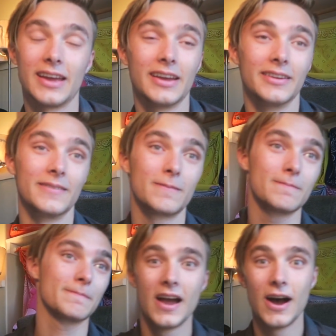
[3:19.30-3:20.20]
and
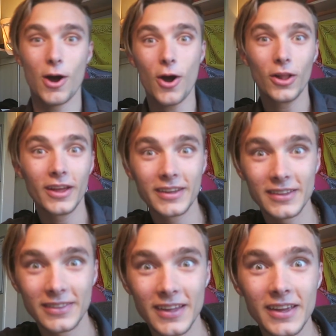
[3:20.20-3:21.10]
all I
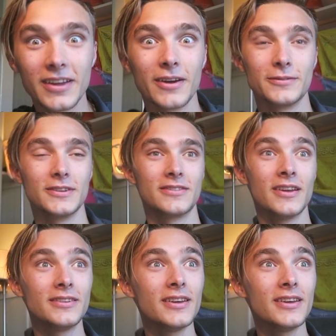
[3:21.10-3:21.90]
can think of is...